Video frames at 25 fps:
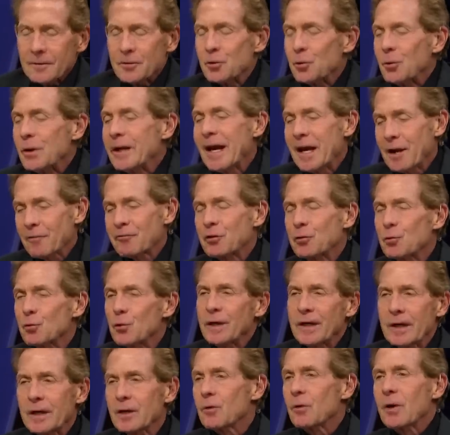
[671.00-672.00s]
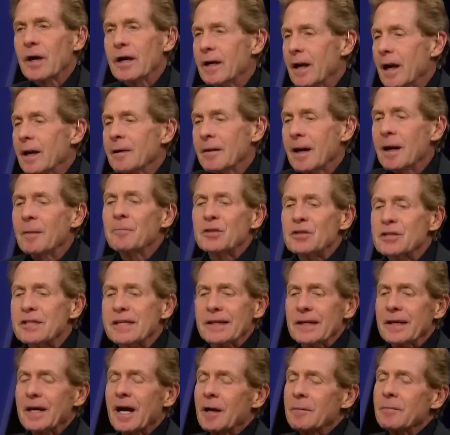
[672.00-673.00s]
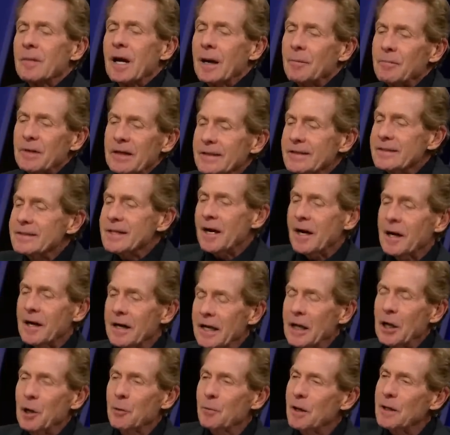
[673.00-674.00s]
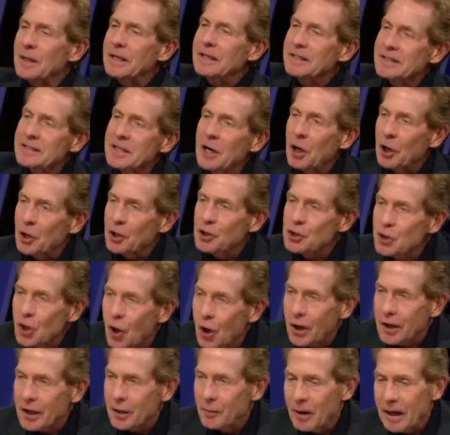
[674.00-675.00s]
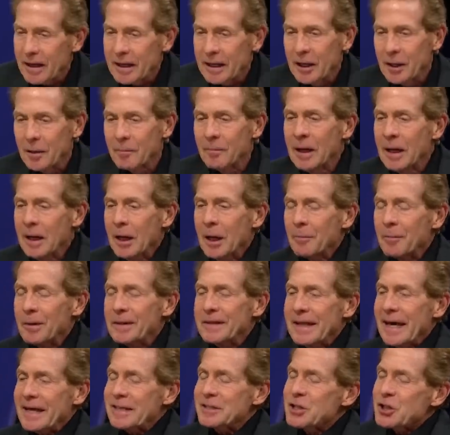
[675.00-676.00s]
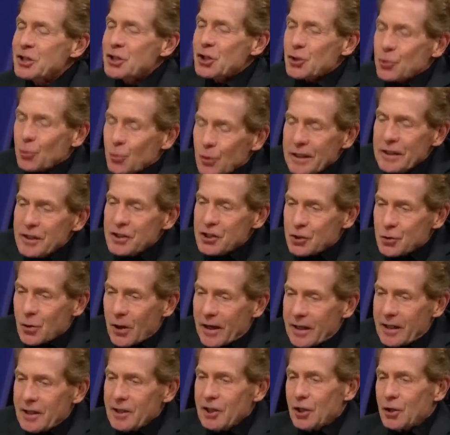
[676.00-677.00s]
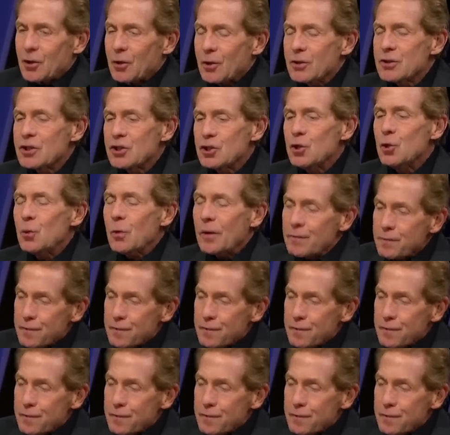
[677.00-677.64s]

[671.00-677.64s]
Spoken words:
do we have to reiterate? I'm getting tired of him. I'm getting tired of talking about him. But that's three straight years you